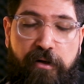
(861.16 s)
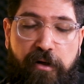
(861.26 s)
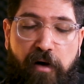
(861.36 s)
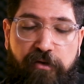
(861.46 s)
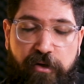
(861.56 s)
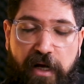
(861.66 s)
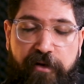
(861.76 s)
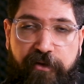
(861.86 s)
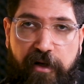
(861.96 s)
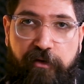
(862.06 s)
of the
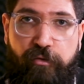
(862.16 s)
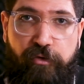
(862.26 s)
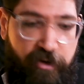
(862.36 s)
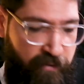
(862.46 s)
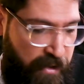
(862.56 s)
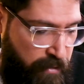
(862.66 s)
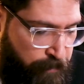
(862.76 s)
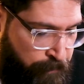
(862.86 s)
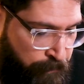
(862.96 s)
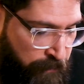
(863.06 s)
United States to Syria,
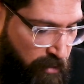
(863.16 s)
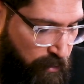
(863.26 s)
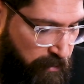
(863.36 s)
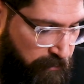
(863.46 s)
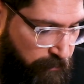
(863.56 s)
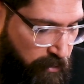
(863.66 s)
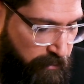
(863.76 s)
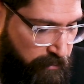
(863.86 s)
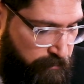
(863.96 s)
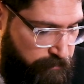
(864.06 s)
Robert
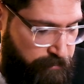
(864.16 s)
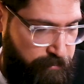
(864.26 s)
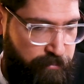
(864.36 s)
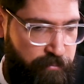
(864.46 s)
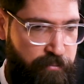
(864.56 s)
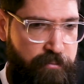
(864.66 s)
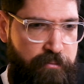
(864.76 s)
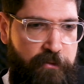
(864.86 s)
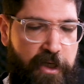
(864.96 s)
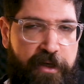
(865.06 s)
Ford.
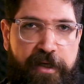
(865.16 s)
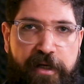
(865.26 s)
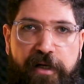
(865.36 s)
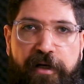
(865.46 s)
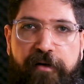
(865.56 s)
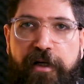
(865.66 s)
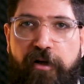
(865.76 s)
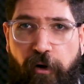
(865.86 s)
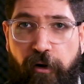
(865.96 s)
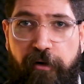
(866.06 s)
And he clearly
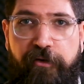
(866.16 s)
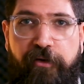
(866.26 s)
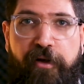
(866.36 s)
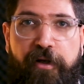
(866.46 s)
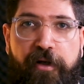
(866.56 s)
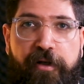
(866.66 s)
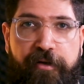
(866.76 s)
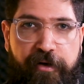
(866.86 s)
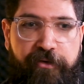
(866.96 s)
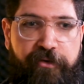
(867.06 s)
calls
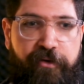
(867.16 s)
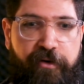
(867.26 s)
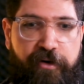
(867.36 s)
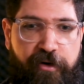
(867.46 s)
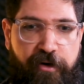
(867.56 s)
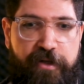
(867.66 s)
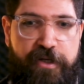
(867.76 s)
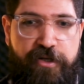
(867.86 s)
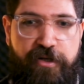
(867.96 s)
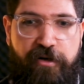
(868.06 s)
this
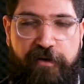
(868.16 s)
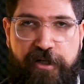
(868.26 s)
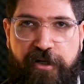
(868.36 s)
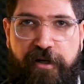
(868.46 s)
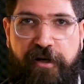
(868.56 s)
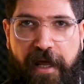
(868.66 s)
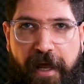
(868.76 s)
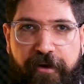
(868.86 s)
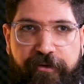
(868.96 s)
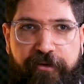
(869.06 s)
Kurdish region
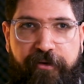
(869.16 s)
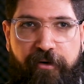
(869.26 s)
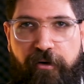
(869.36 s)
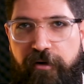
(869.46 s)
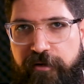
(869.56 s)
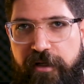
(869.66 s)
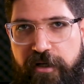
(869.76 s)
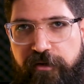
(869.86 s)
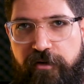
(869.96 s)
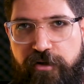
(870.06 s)
as, or the
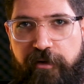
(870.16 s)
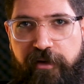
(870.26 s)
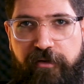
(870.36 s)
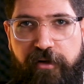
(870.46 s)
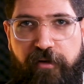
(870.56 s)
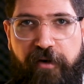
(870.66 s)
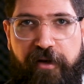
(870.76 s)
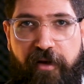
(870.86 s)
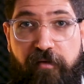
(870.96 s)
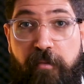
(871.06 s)
eastern shores of the
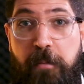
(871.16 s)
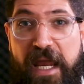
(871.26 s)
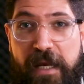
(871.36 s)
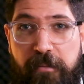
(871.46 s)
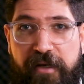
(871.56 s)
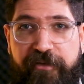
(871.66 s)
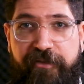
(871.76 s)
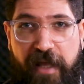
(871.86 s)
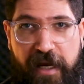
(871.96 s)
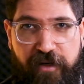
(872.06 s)
Euphrates, of a baby
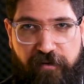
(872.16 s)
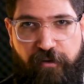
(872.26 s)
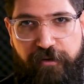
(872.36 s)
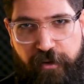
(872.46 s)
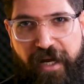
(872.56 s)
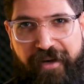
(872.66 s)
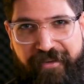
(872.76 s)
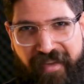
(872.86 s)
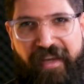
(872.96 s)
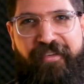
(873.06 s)
state for the United
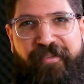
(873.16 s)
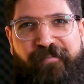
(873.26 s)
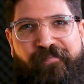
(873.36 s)
States.